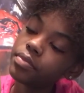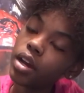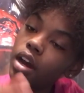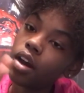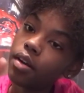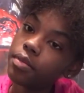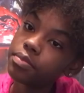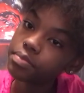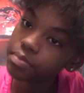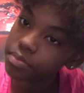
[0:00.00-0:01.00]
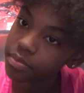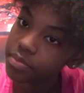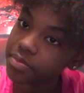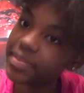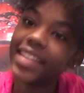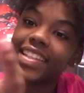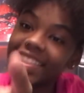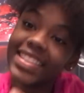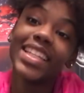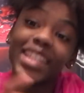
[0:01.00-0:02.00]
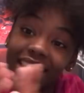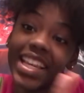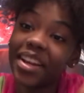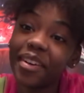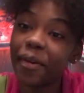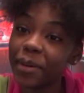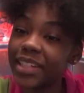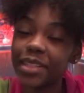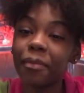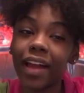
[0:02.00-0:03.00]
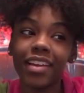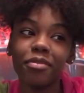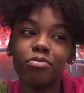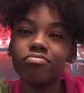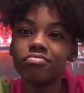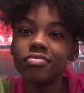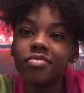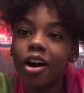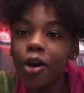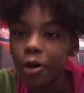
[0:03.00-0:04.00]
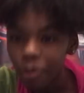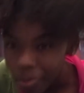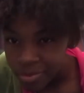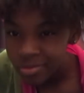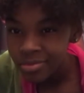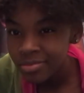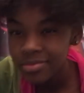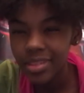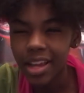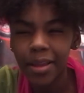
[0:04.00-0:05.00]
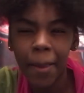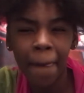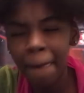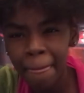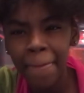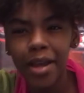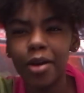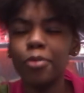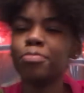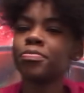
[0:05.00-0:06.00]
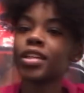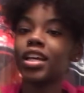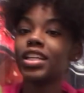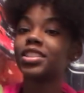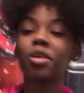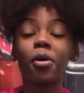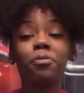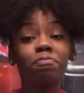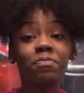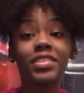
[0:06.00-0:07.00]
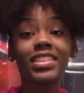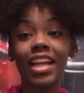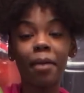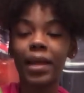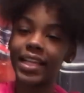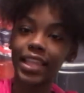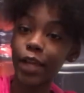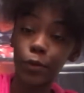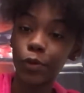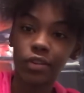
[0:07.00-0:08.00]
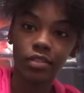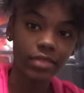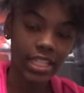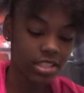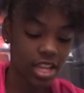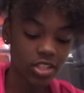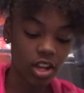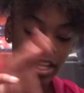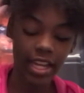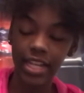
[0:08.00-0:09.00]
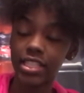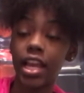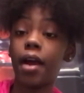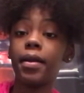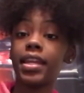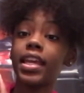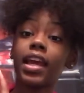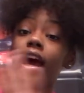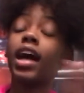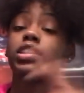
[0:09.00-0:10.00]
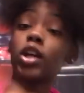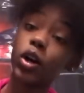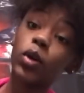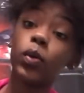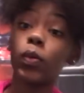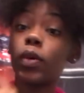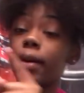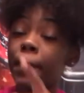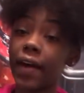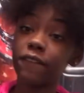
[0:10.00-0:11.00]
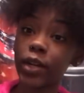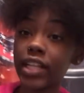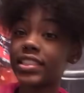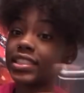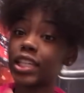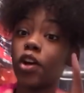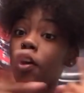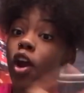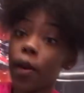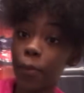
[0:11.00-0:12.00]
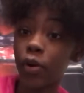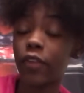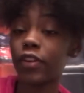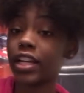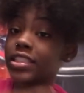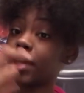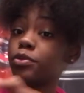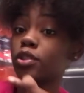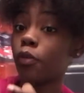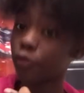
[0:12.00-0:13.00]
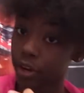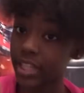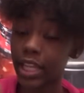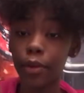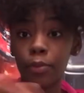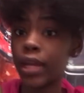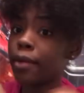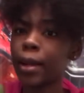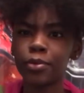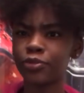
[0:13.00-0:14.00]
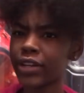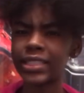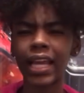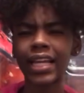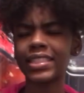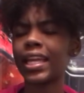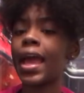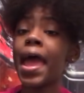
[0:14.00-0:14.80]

Oh. Like, that's literally how I was. I'm like, oh. Like, oh. So I'm like, thank you, girl. That's all I gotta say. Then I told my friend to tell her boyfriend, because they were so friends. Everybody was friends, like I said.